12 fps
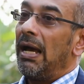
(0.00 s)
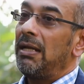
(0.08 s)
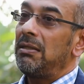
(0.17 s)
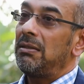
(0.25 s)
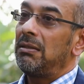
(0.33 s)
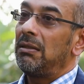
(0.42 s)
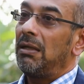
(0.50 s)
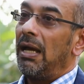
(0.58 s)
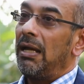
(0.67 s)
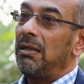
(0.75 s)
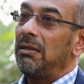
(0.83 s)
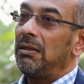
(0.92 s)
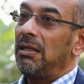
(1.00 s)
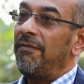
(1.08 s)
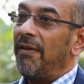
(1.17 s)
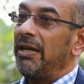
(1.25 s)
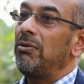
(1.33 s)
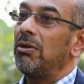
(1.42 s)
And
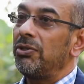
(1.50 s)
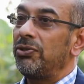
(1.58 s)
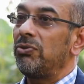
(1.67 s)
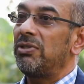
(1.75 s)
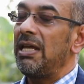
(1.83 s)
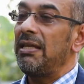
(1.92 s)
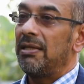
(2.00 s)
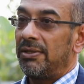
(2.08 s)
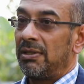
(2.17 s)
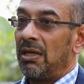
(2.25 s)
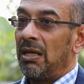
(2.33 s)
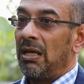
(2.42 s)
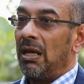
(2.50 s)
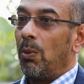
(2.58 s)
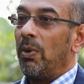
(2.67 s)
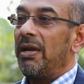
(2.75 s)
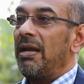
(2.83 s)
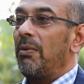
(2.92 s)
if I could also say this,
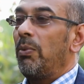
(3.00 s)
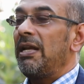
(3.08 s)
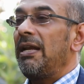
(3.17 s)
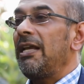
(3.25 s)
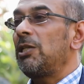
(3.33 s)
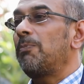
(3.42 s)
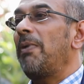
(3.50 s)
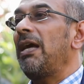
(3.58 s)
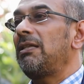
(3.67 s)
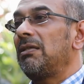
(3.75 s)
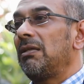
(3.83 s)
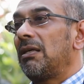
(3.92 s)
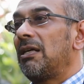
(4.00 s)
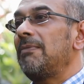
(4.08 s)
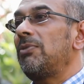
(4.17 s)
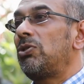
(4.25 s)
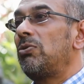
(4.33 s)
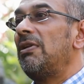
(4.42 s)
when an expat
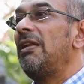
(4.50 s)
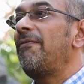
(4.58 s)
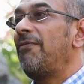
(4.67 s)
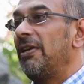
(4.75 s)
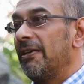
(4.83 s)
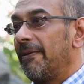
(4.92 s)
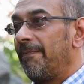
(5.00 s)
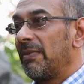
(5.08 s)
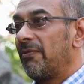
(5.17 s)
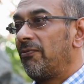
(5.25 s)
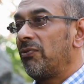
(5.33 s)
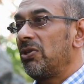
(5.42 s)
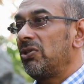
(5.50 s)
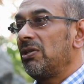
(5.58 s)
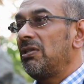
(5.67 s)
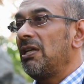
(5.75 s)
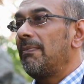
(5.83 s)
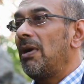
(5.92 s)
comes to live here for a
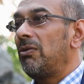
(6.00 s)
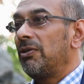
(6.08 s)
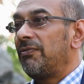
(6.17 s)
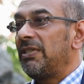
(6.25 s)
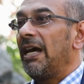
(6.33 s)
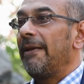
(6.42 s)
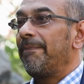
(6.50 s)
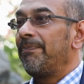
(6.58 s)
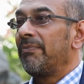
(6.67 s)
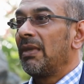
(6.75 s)
certain amount of time,